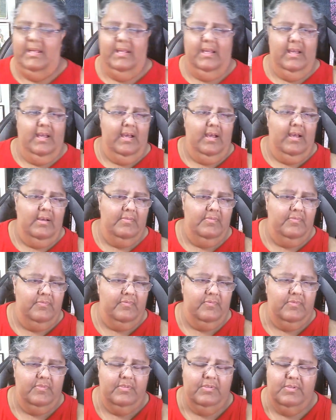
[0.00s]
have
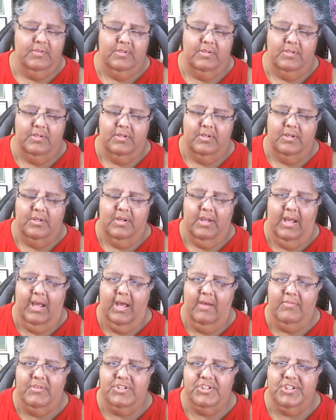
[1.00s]

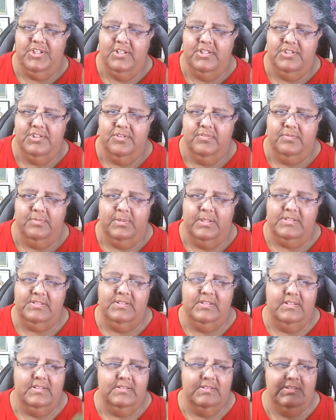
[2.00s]
a change of
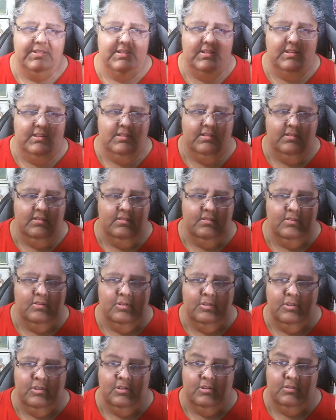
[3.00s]
residency
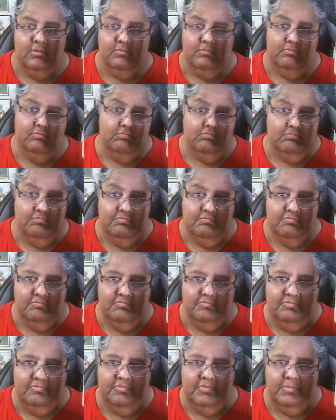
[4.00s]
or
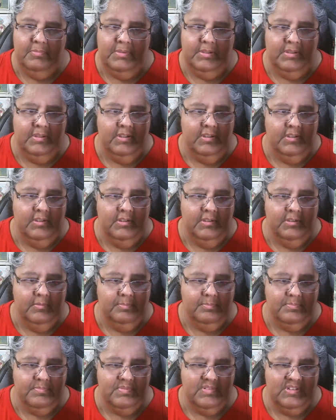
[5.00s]
familiar
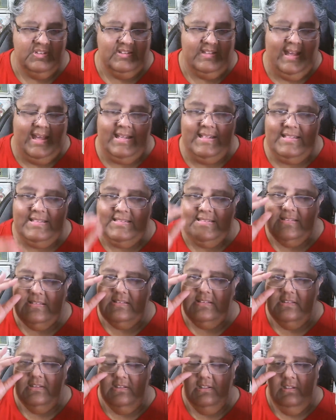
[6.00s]
status
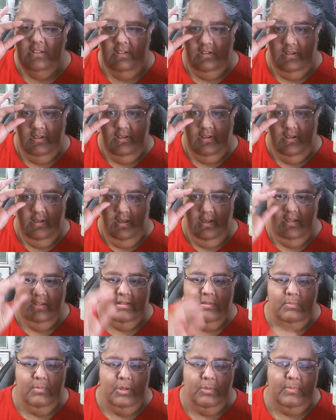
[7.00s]
at
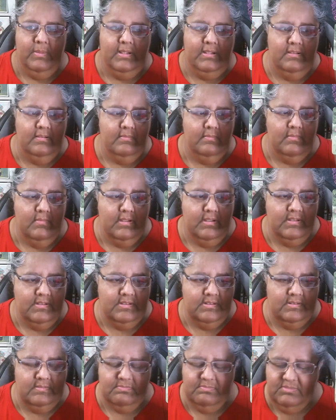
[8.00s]
the moment. It
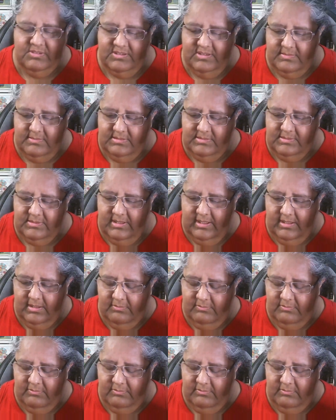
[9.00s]
seems like a